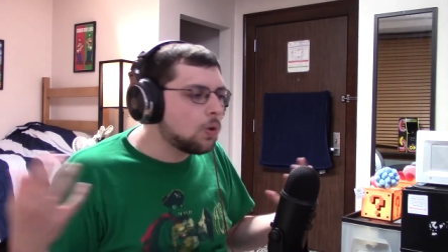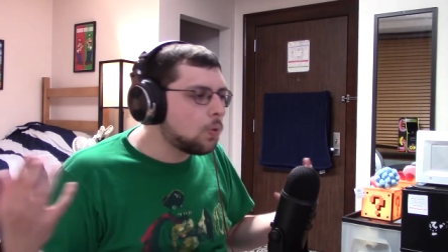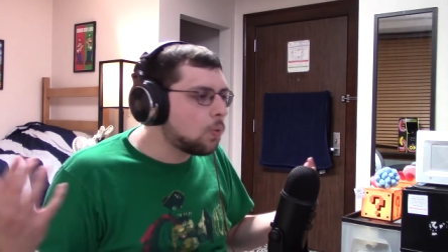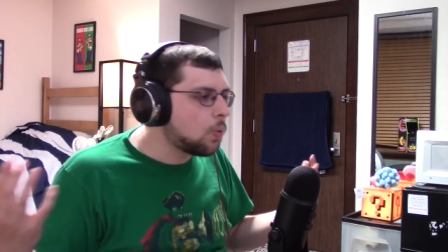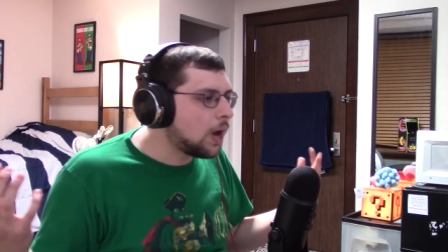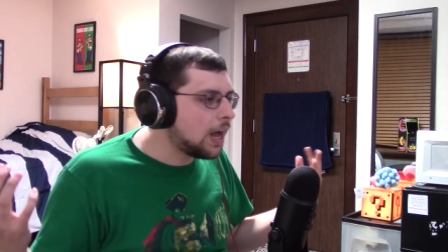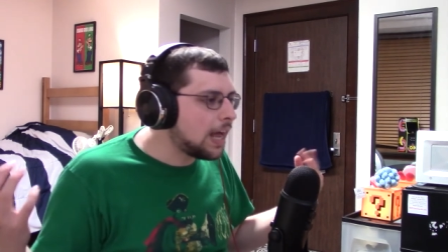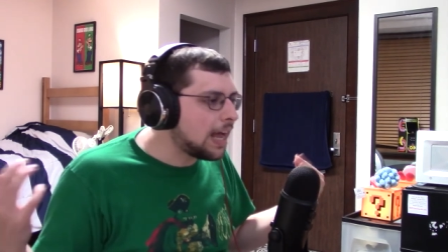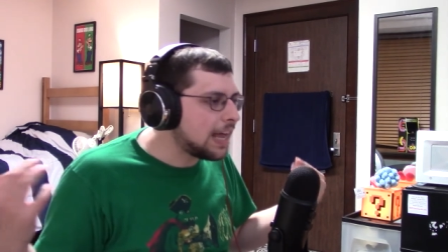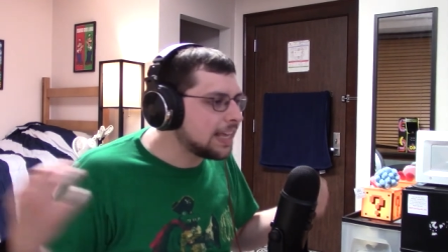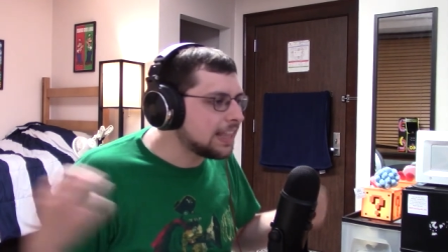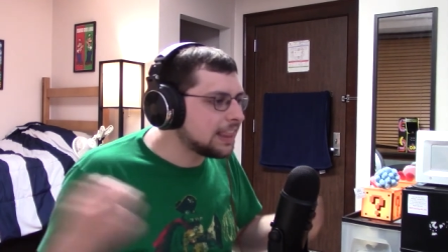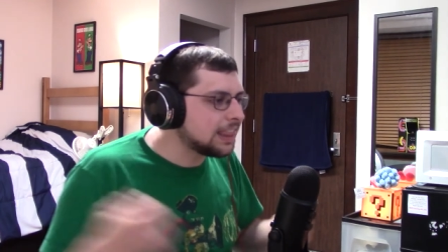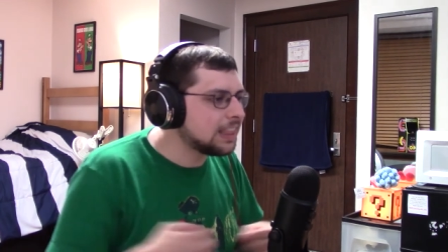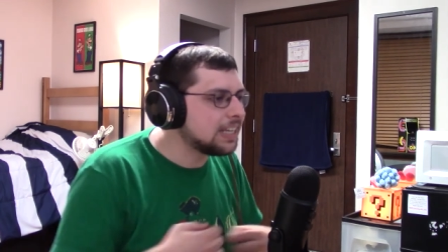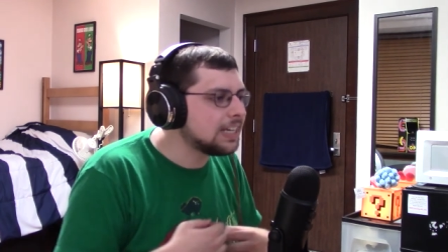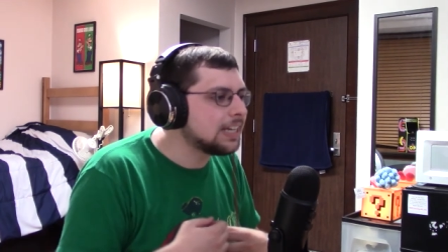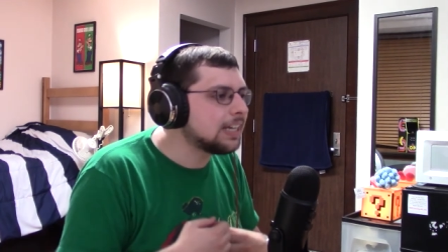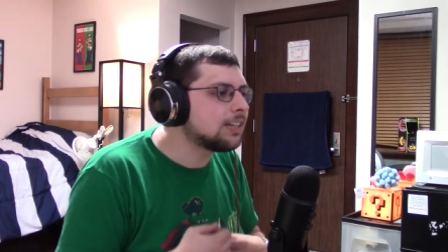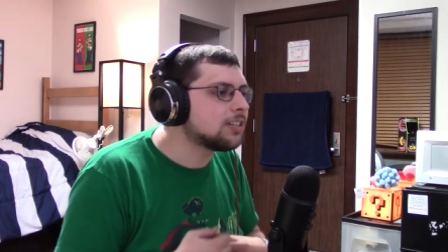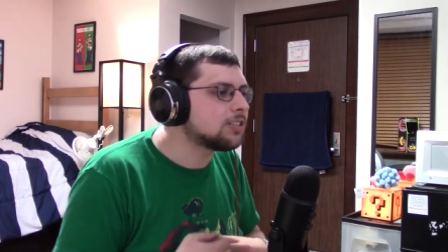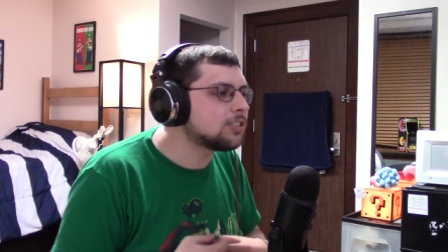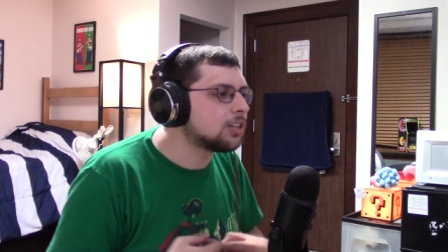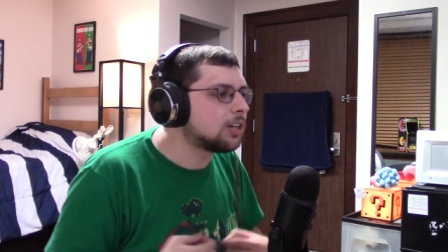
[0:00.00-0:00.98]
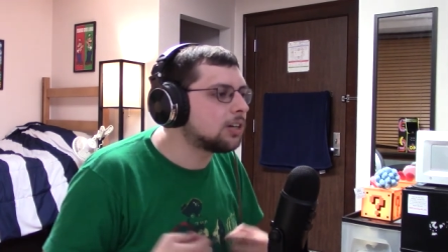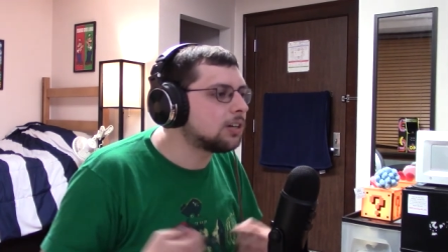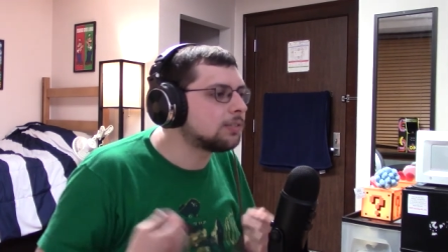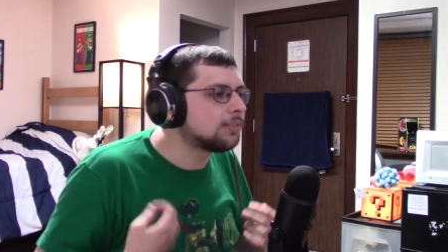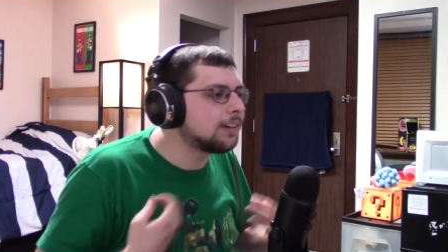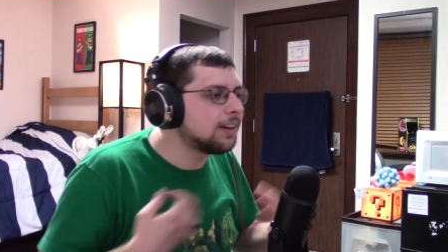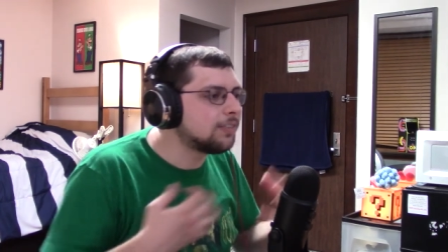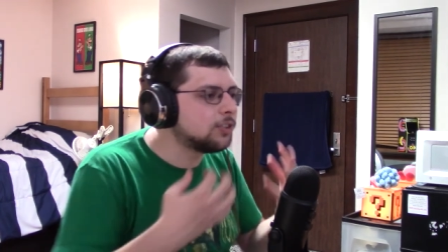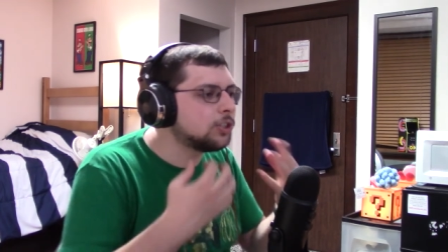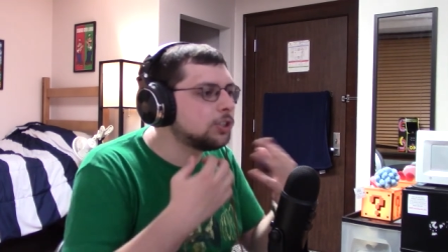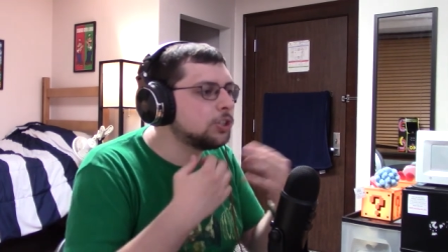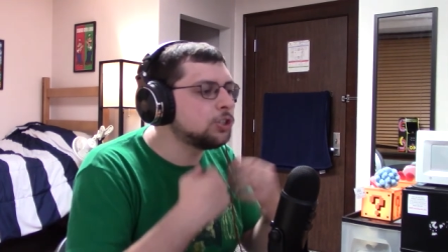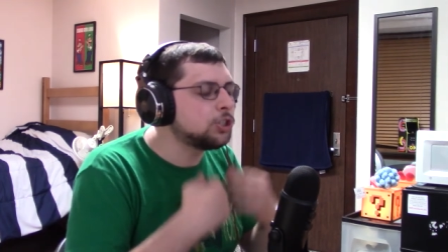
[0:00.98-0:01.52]
why things are
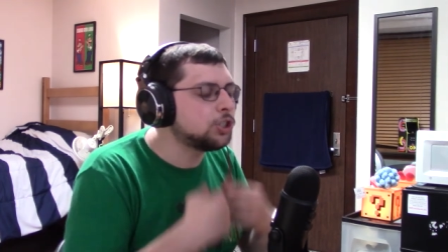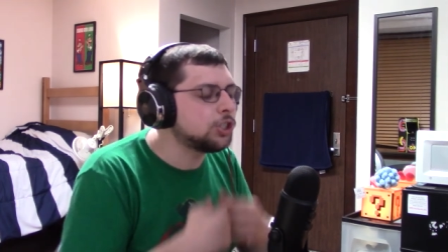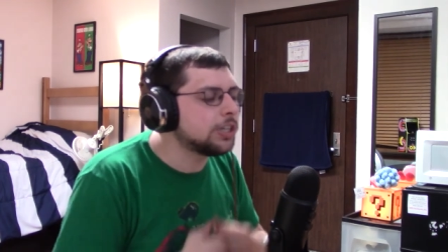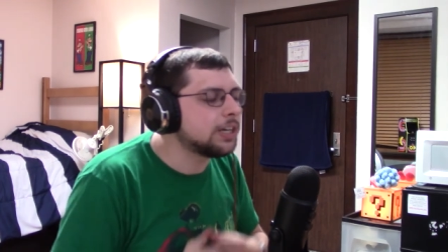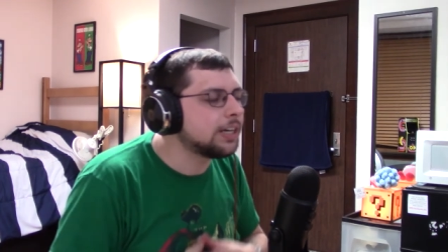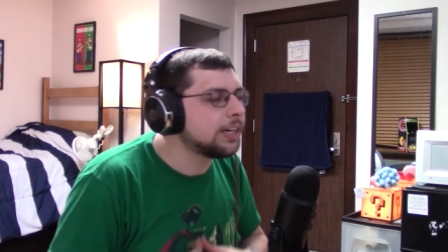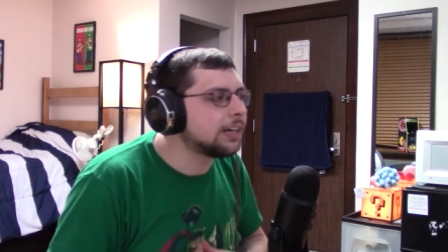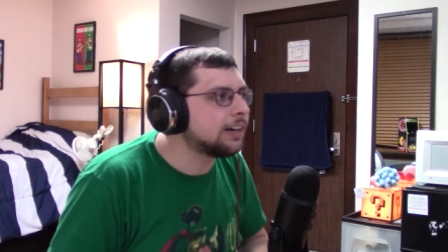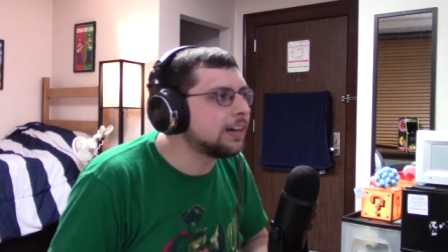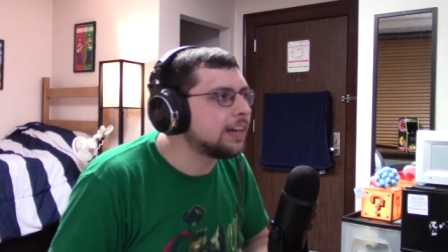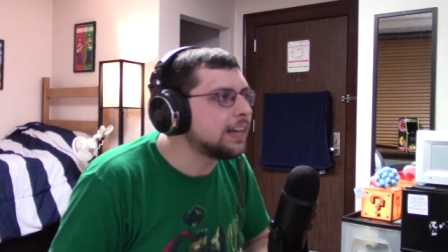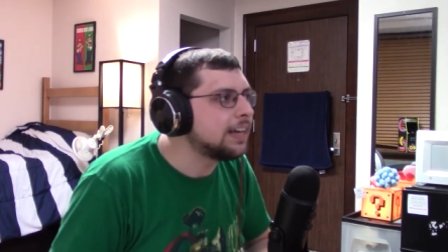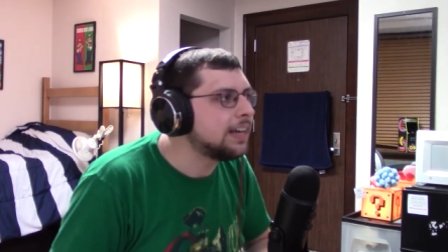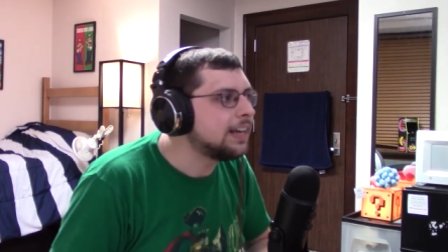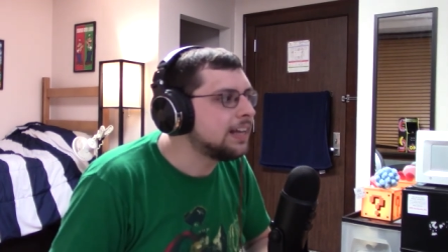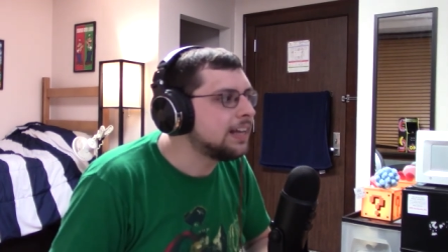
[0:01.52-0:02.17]
revolutionary,